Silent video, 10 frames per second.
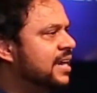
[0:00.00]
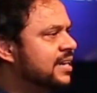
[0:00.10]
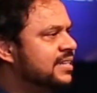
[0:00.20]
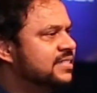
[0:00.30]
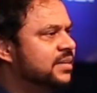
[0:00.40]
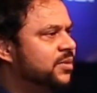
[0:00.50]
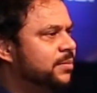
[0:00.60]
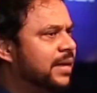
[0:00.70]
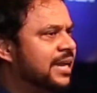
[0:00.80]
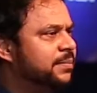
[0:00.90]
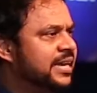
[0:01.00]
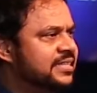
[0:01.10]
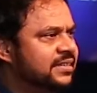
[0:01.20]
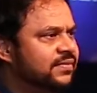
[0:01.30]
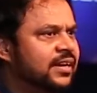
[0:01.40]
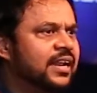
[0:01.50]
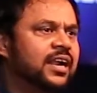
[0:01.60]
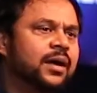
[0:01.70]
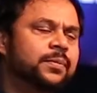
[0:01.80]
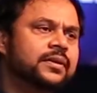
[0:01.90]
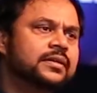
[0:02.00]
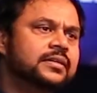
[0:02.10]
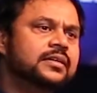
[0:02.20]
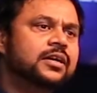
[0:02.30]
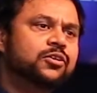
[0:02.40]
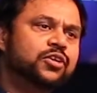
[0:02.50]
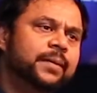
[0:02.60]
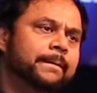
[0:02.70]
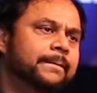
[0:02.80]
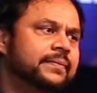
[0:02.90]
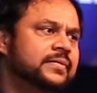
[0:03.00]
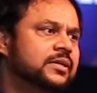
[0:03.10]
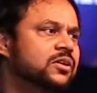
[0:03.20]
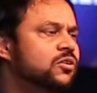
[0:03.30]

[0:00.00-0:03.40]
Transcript: An unreasonable man makes the world adopt to him.